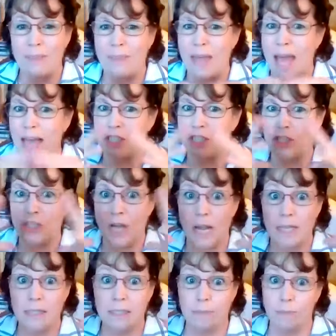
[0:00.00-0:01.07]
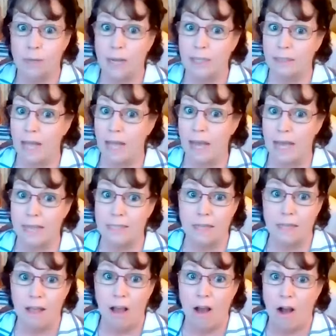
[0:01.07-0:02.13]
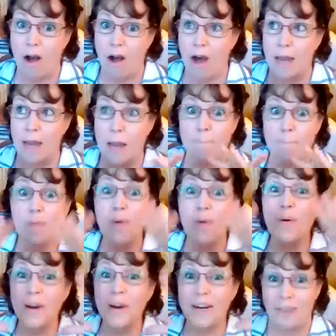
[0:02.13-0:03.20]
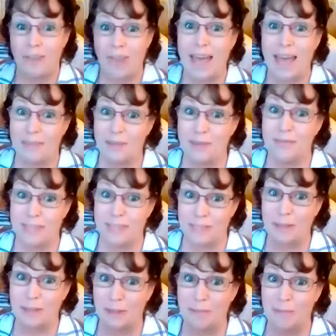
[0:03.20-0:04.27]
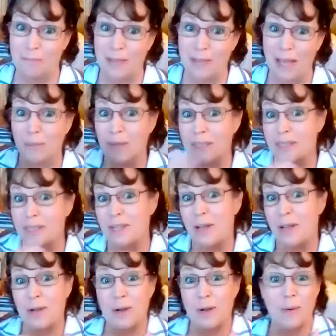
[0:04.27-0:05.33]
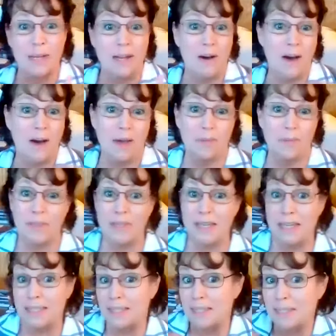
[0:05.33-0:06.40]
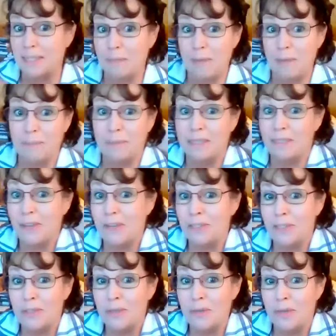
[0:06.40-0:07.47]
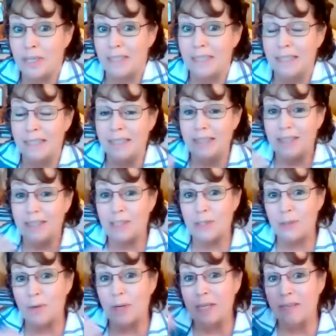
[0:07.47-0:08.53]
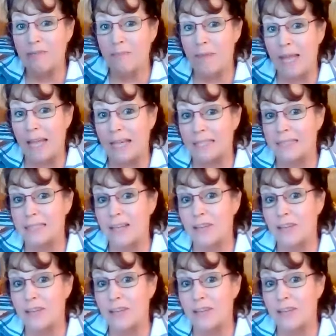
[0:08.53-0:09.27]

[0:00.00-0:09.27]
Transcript: that shines a bright light on more than the physical and what is going on within us, because the Bible is our story, the story of man's